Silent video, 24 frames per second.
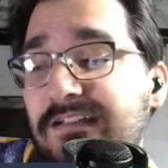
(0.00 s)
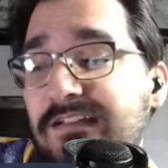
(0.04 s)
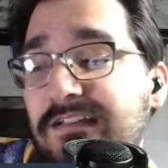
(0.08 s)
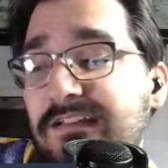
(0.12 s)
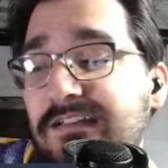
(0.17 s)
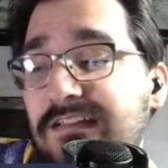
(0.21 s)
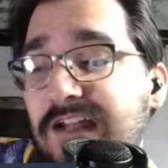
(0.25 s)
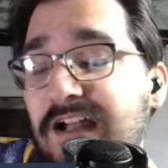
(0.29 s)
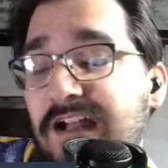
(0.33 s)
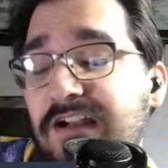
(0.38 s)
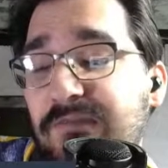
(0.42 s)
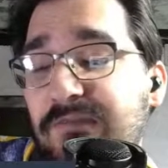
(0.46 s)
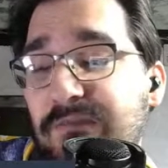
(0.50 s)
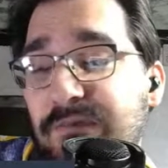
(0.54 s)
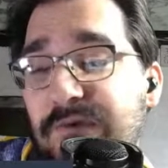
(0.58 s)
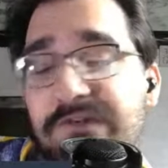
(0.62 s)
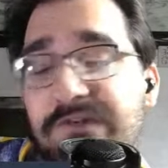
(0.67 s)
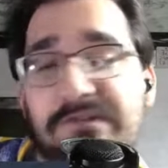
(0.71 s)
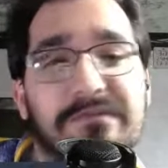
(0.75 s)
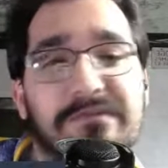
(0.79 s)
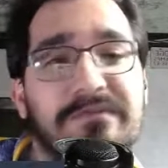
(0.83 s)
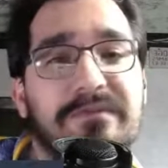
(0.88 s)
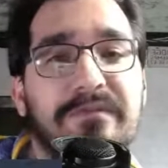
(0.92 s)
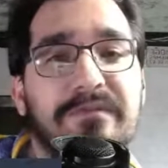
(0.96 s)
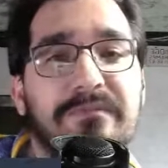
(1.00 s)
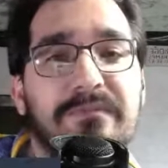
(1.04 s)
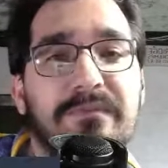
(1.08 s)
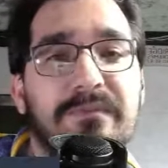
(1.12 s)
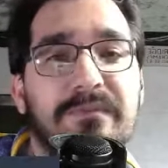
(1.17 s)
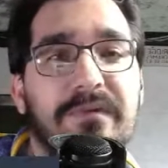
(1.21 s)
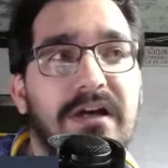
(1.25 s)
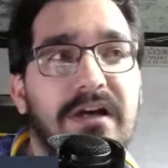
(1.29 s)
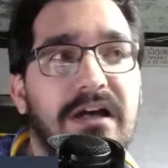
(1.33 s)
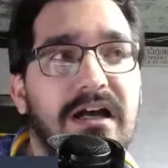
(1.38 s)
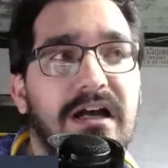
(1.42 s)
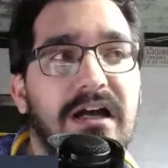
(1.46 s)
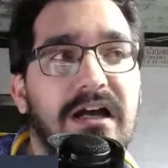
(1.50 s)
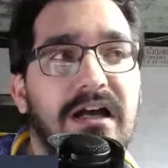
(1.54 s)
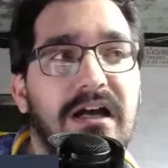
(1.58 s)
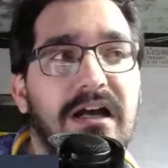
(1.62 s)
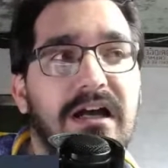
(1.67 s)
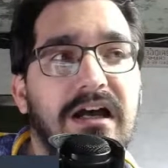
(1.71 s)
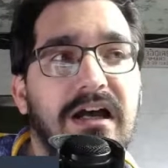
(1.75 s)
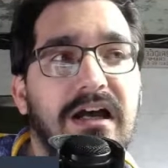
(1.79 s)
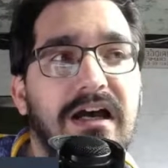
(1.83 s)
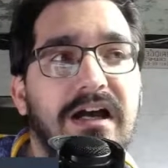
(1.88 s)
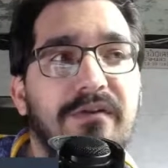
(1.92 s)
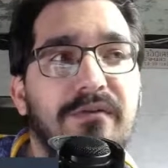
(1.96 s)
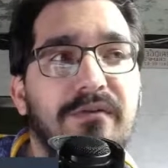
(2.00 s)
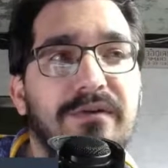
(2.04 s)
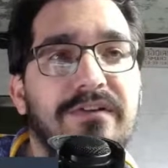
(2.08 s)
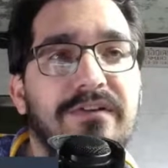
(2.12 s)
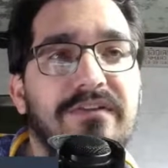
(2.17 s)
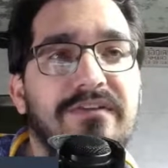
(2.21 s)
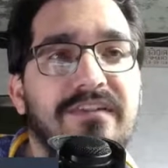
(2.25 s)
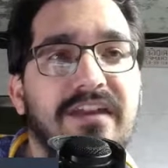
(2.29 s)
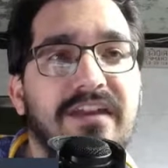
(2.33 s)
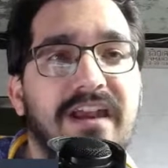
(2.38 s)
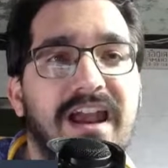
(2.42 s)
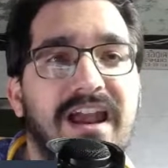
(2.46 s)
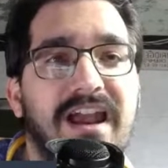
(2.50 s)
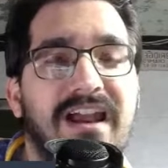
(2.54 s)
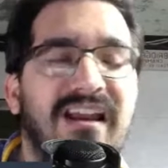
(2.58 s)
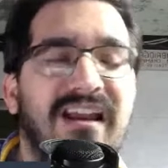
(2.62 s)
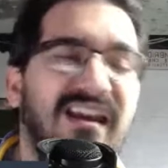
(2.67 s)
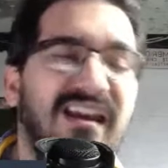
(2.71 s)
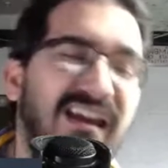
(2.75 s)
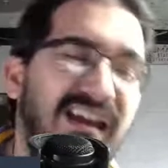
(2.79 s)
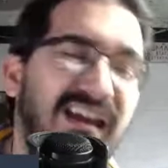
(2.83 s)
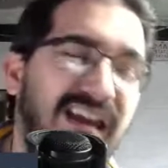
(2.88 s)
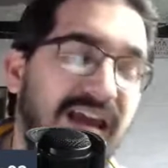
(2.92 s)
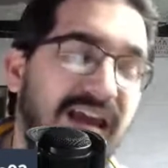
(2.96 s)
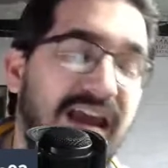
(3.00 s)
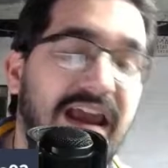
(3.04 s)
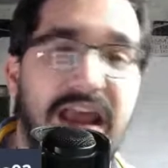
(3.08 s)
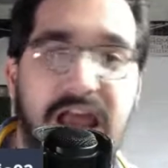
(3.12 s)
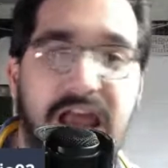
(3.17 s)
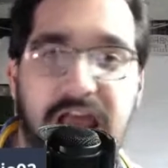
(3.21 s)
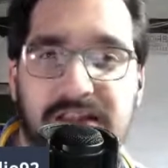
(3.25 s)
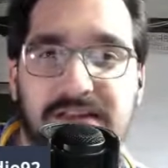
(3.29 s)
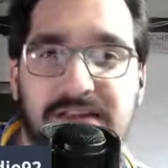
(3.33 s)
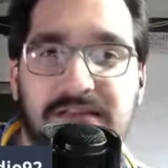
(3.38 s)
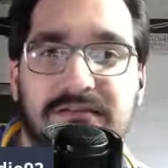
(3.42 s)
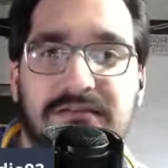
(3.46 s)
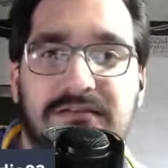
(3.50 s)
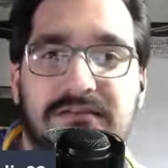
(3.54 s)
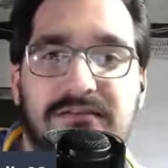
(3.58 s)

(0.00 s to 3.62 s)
Not one of them I would say at.